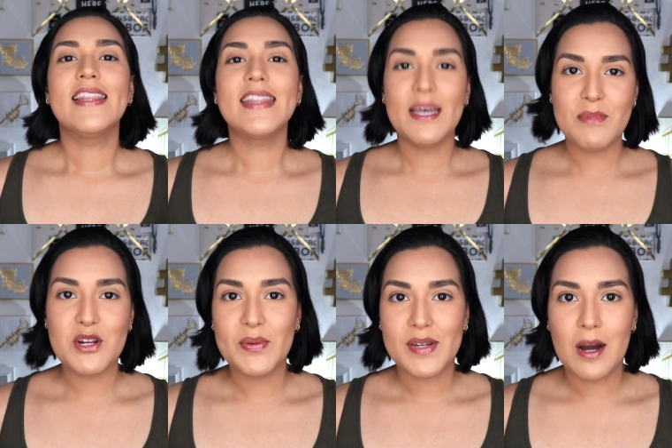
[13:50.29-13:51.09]
Let me
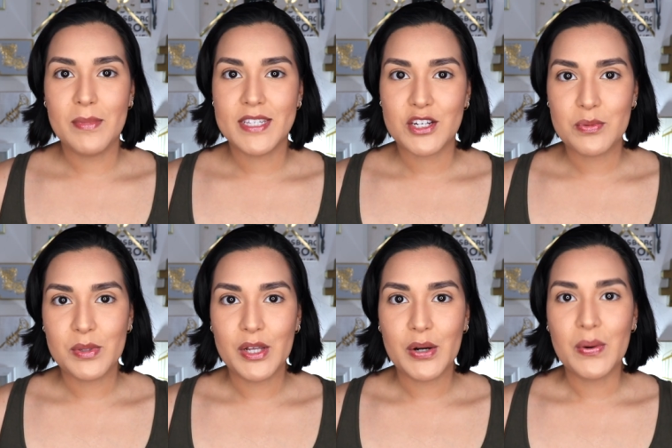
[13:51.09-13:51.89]
know in the comment section
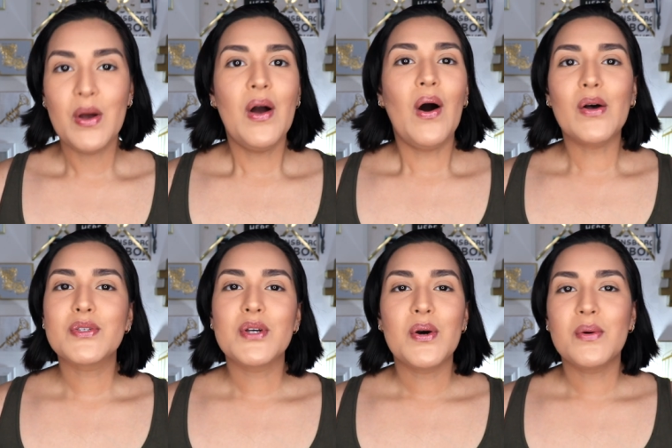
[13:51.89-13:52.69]
below.
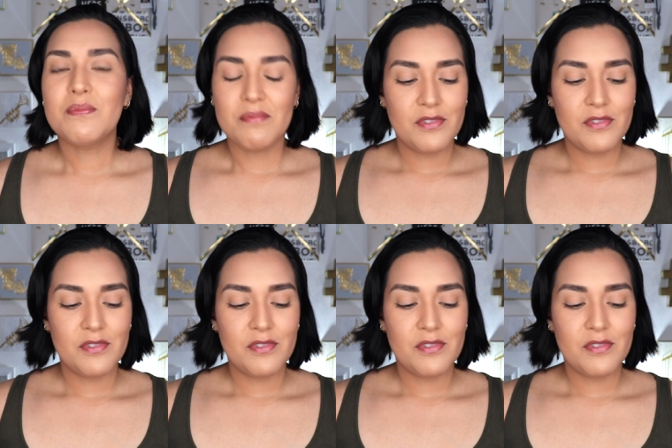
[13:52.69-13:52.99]
Also,